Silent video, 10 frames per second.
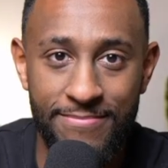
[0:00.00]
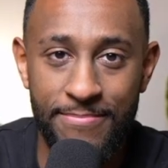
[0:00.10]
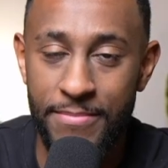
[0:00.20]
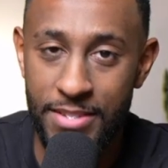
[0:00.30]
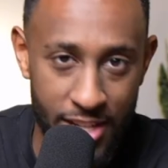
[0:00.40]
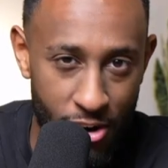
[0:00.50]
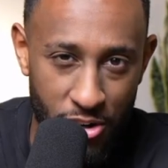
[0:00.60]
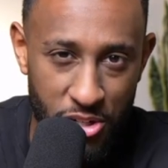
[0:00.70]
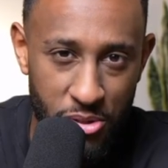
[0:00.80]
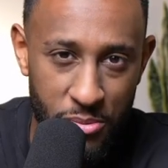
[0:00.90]
Is that hard to
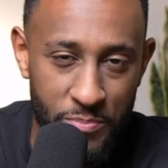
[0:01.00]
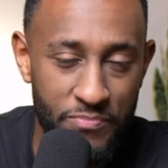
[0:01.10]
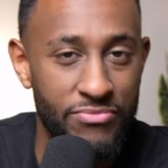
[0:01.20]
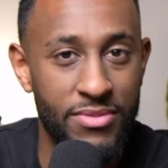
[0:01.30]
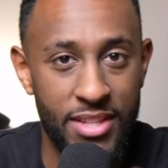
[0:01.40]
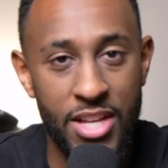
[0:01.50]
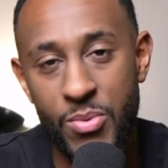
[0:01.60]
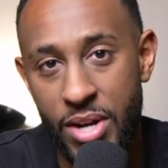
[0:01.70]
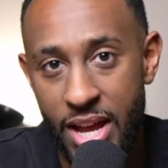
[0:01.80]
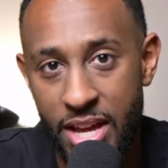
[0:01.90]
do? That's what I
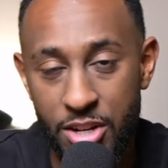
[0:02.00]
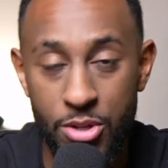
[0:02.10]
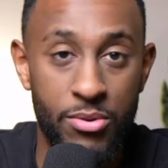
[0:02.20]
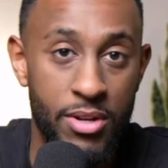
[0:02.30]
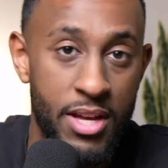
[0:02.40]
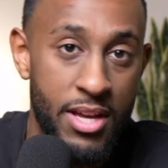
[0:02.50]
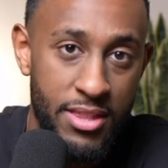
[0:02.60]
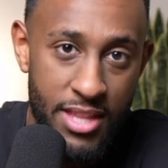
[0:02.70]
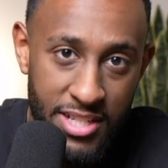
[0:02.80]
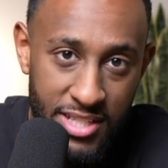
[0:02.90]
had to do
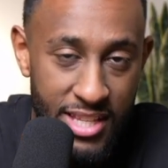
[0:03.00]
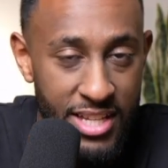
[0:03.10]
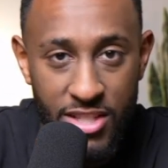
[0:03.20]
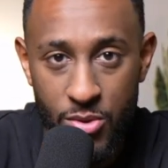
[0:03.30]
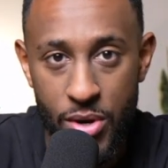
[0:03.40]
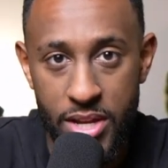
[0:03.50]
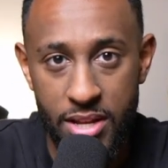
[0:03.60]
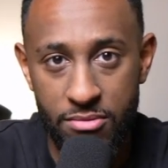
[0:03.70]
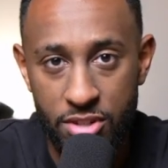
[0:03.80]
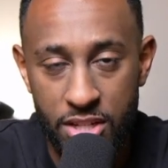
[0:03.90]
that's the easiest way to,
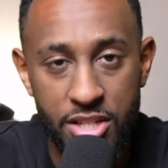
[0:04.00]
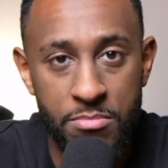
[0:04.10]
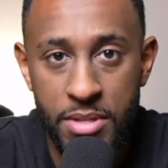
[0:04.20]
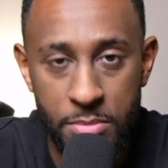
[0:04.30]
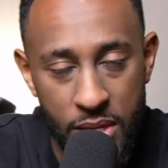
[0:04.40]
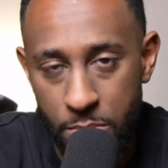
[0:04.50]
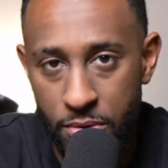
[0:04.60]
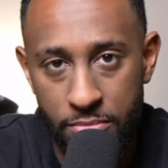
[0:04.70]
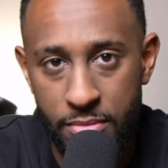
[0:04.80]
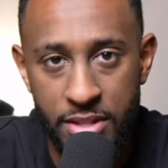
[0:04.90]
to just meet people.
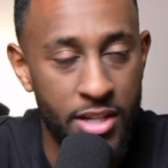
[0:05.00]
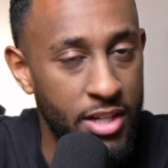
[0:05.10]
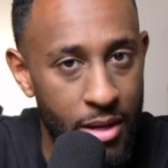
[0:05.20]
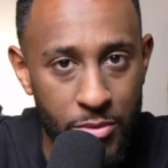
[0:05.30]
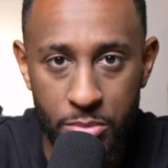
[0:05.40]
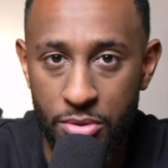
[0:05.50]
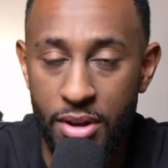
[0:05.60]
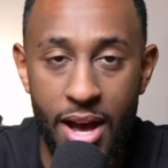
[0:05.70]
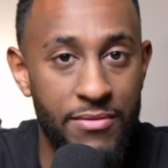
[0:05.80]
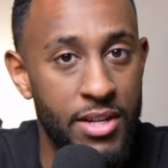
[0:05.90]
It's uncomfortable. I've
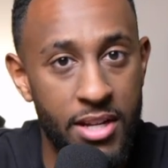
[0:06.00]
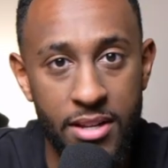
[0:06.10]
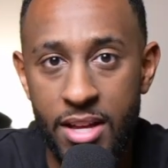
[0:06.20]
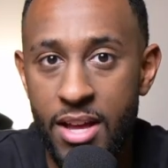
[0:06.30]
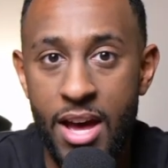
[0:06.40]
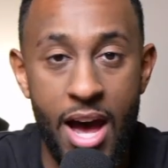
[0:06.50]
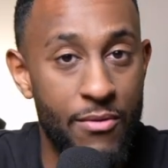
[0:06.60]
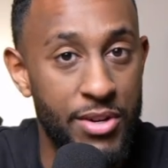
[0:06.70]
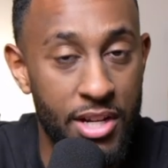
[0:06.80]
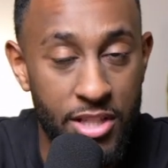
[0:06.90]
done it. I've reached
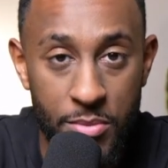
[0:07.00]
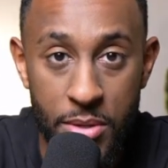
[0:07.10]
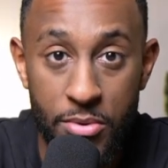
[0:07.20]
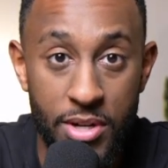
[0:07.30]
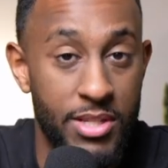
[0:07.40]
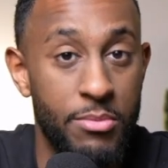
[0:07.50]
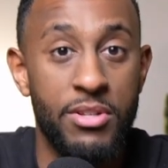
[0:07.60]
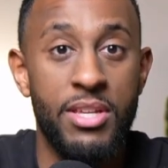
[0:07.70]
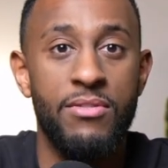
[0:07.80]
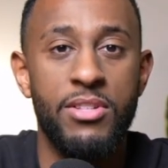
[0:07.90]
out to people and I was able to
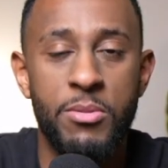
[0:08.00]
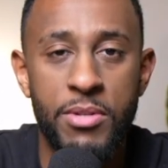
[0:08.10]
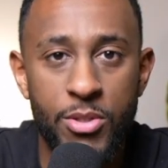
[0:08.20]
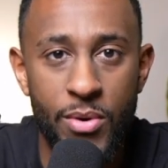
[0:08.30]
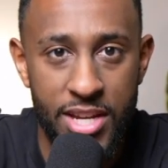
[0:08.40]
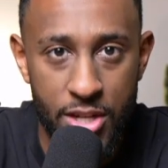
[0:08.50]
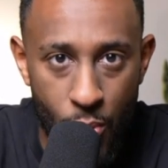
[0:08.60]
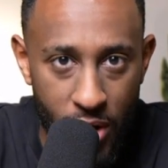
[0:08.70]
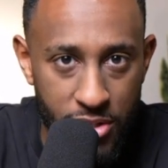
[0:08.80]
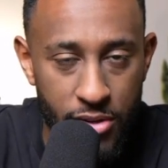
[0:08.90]
even speak to a
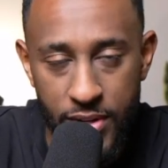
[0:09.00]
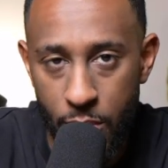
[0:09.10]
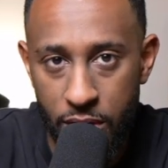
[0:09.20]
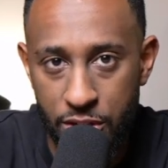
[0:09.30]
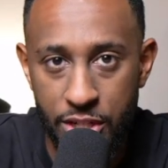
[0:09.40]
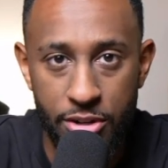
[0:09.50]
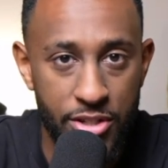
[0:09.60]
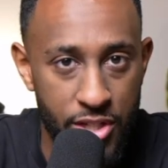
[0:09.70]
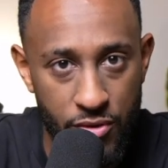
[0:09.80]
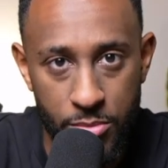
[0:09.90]
director of network engineering just
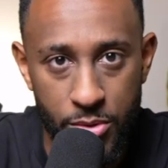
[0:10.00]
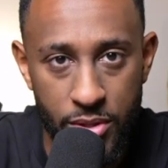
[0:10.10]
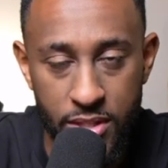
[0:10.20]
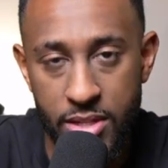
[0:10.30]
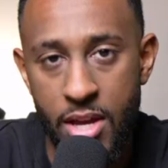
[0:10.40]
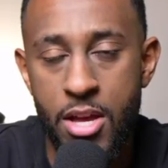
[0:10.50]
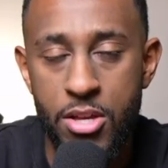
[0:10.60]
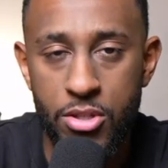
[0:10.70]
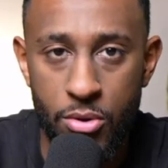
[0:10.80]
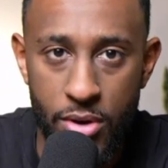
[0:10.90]
from doing this.
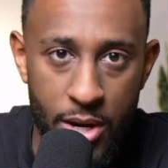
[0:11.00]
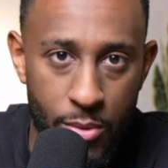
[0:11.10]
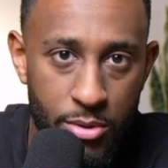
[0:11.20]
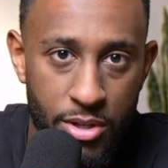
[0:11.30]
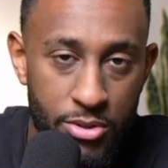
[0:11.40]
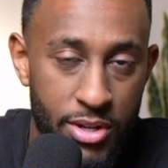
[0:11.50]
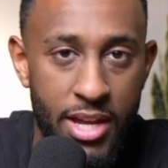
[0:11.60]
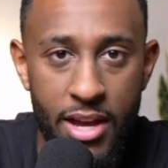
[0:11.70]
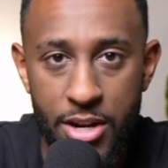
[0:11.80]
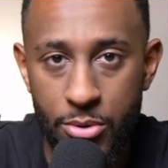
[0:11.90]
So anyone who tells you I can't, I
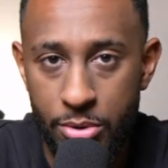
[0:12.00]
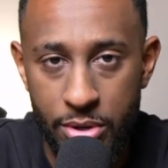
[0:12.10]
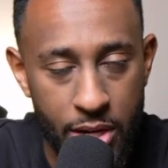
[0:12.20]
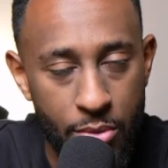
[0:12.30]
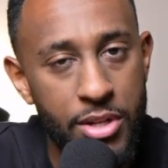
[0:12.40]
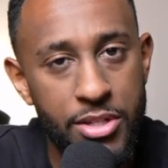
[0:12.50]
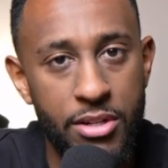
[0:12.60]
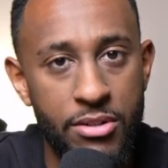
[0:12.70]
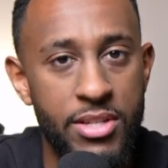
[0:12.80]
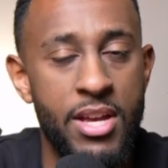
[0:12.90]
don't know any network
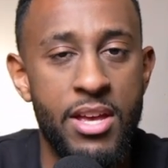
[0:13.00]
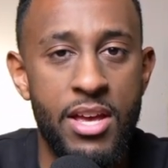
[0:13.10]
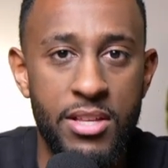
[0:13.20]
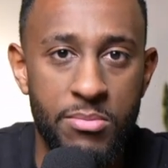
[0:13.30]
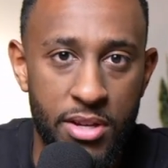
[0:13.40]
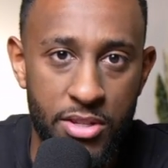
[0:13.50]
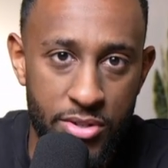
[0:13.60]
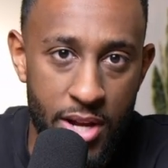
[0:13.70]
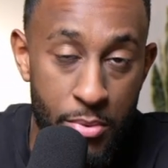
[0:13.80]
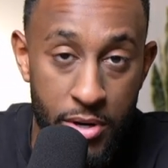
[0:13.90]
engineers is because you're not
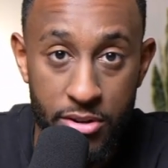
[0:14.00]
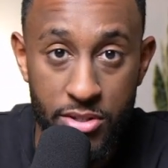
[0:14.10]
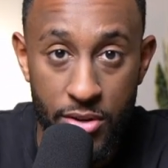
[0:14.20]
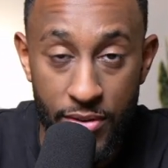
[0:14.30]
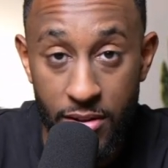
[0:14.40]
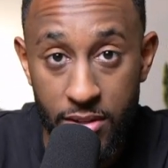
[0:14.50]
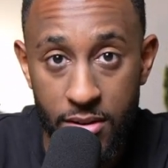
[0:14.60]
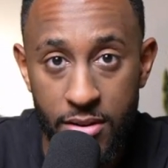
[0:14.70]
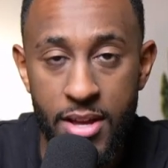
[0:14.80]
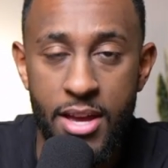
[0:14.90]
putting yourself out there.
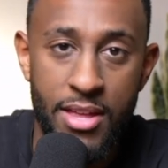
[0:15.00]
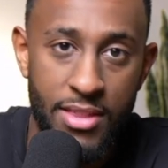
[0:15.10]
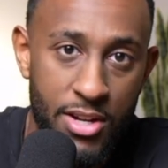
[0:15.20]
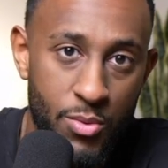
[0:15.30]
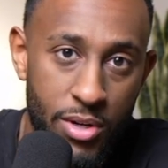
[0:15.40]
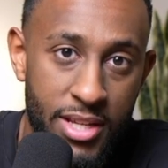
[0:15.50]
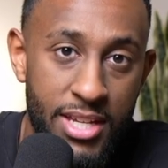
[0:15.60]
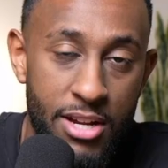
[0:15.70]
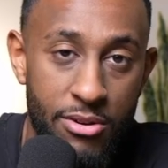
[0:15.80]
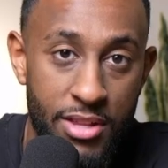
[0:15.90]
And that is one key
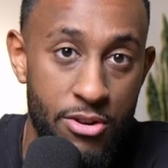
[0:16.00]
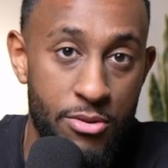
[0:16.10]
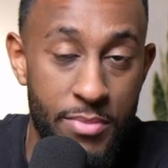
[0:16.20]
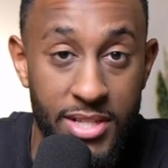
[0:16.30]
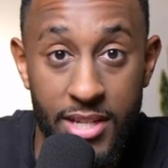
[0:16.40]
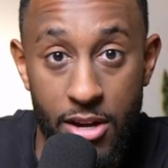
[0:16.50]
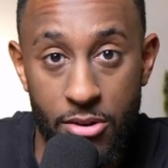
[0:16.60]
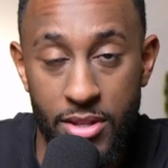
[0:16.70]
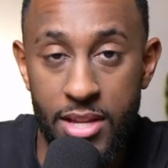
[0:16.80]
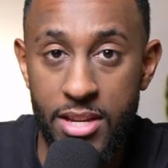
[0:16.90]
area that you're missing out on
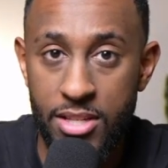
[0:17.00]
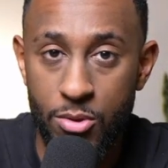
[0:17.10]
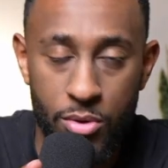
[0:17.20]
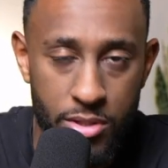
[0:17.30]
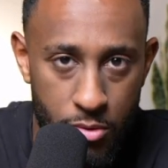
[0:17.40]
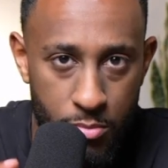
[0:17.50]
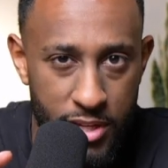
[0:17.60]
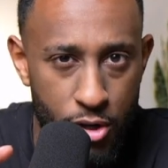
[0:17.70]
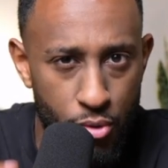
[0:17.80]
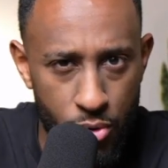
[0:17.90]
that is going to be
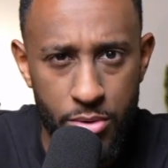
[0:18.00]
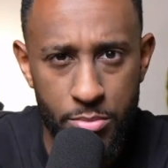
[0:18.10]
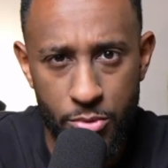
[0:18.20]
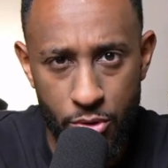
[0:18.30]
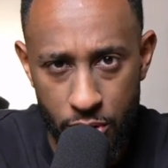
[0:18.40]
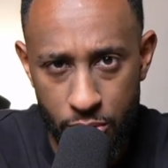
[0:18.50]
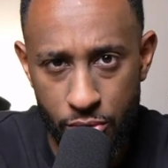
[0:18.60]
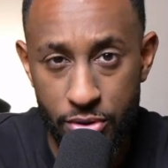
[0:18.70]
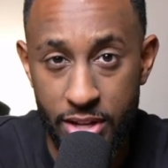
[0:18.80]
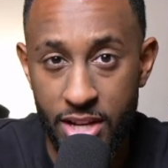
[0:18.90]
critical critical for you
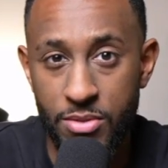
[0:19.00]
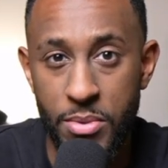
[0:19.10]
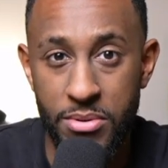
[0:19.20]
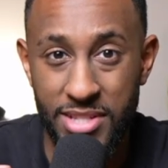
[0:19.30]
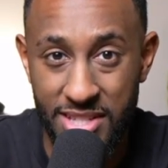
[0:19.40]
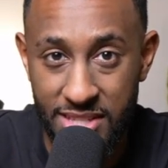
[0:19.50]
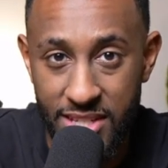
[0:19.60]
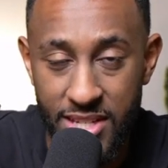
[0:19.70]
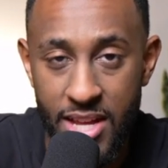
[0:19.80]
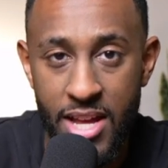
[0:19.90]
guys to be able to succeed
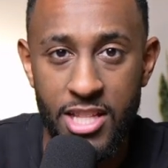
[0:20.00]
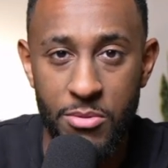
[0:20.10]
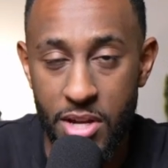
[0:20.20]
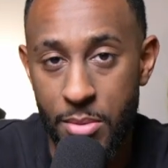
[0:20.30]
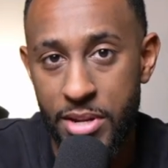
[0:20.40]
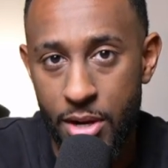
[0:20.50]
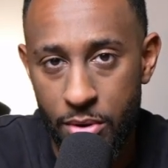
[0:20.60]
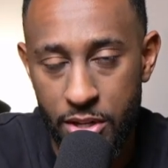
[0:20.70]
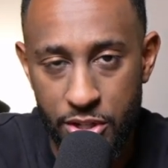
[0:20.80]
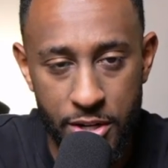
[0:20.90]
to become a network engineer.